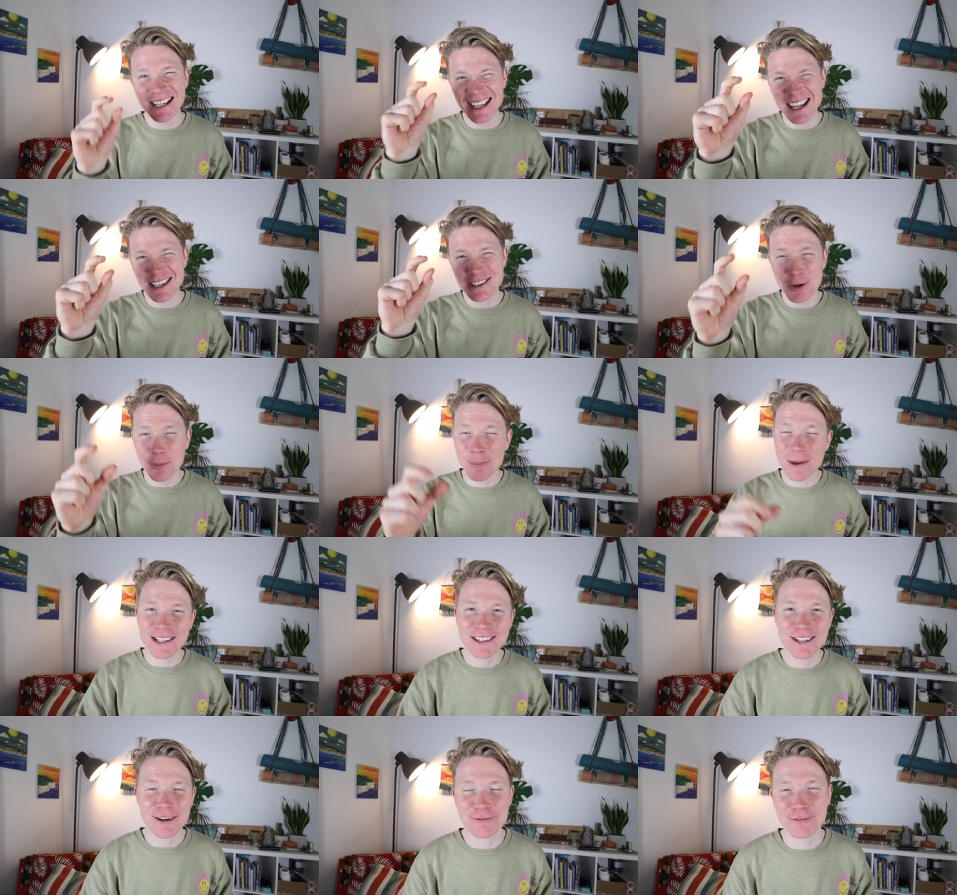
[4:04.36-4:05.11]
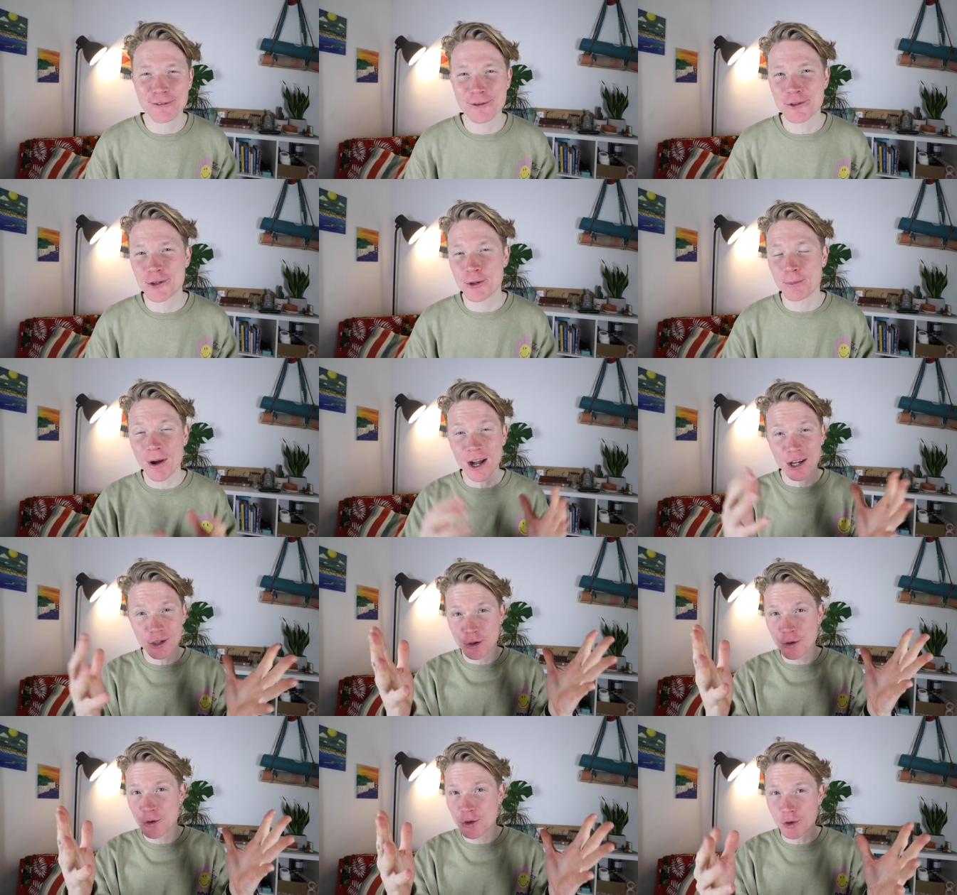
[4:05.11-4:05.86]
a little bit different to
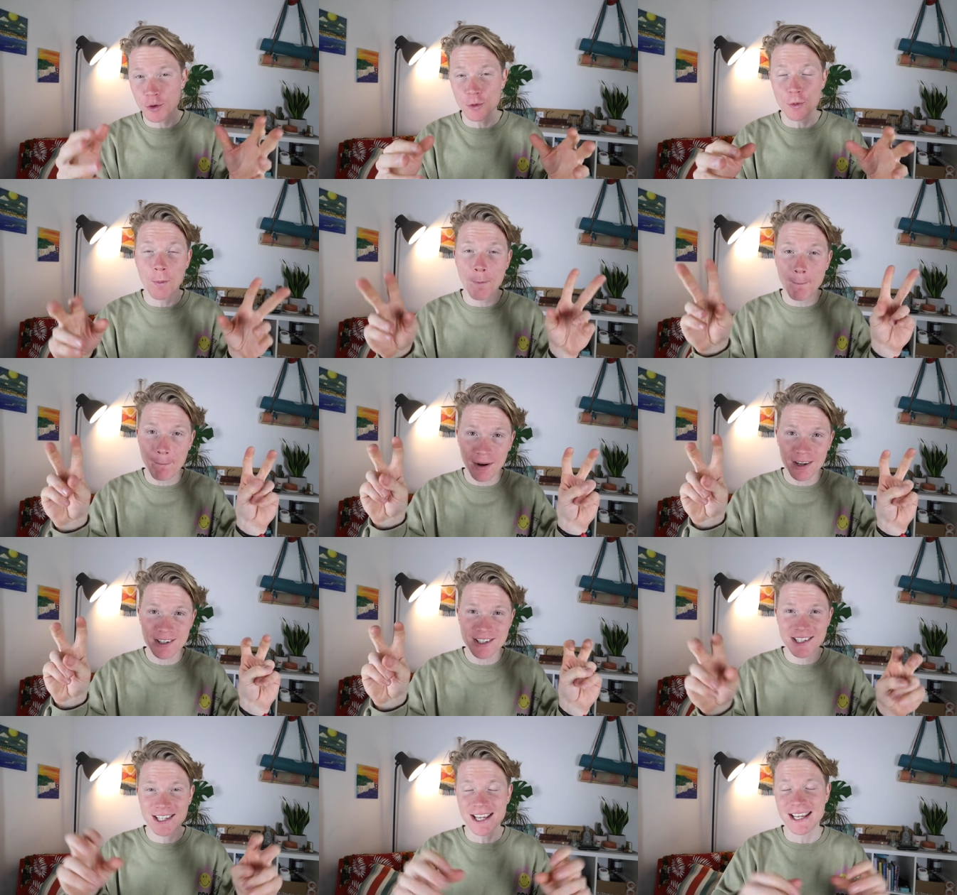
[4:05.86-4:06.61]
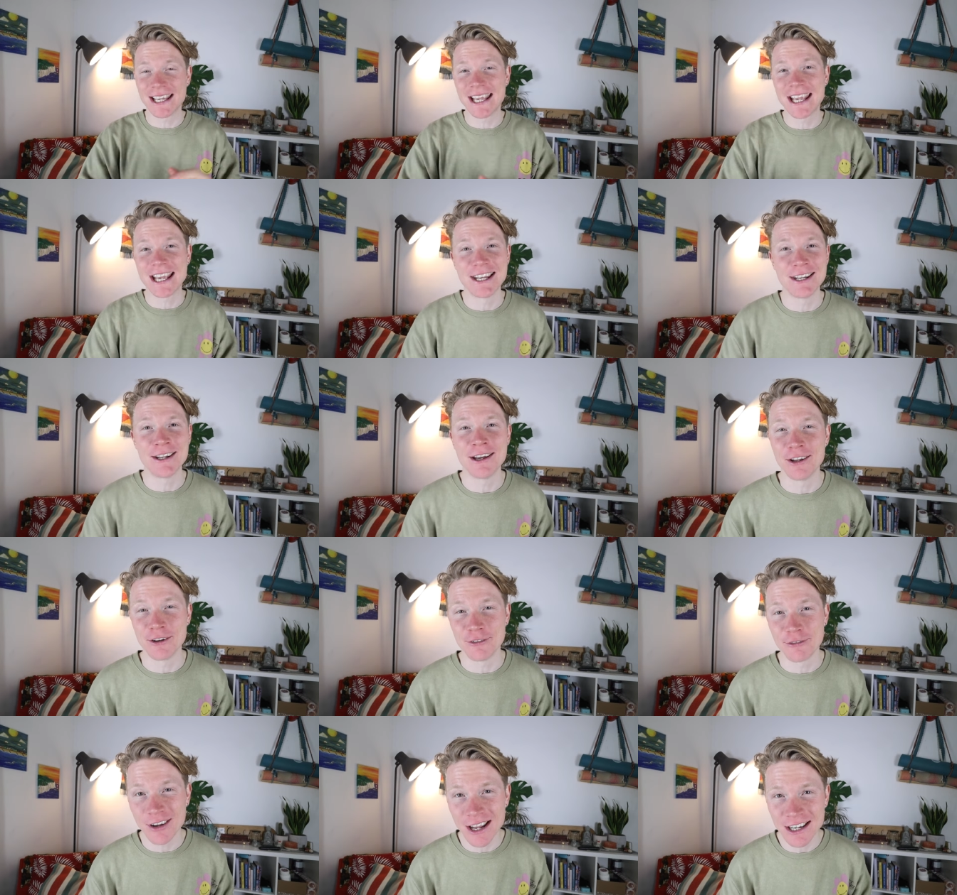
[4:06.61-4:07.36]
my usual busking in
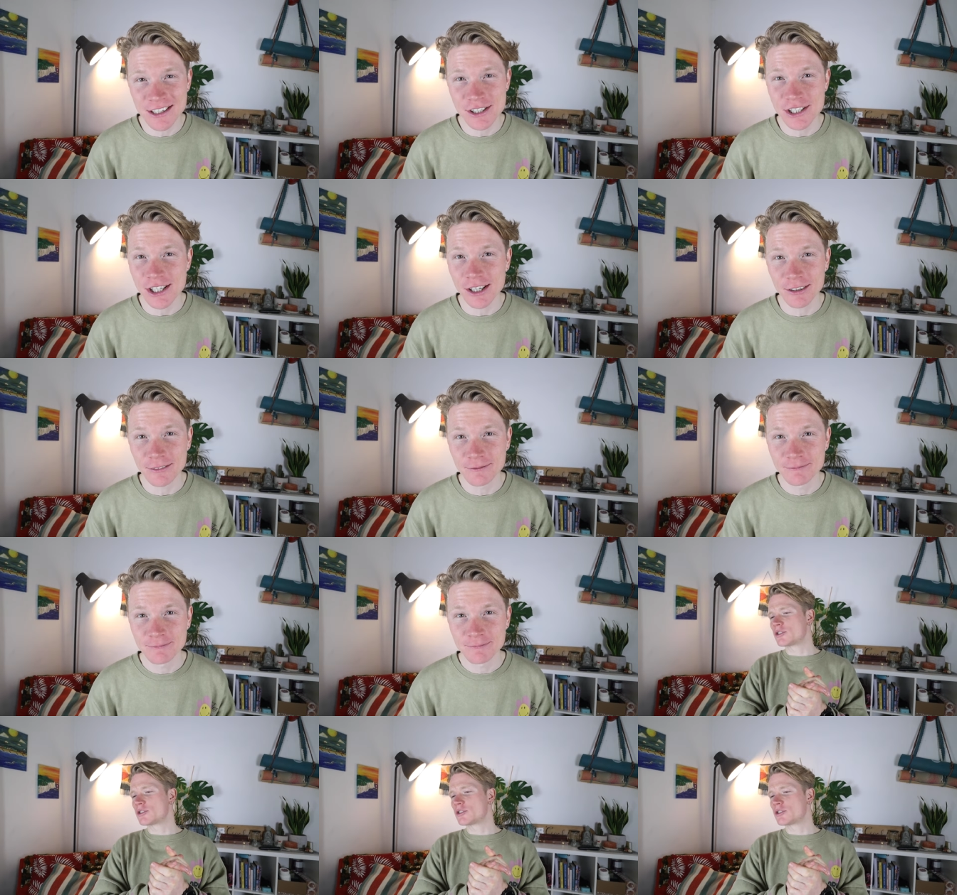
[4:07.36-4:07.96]
adventure.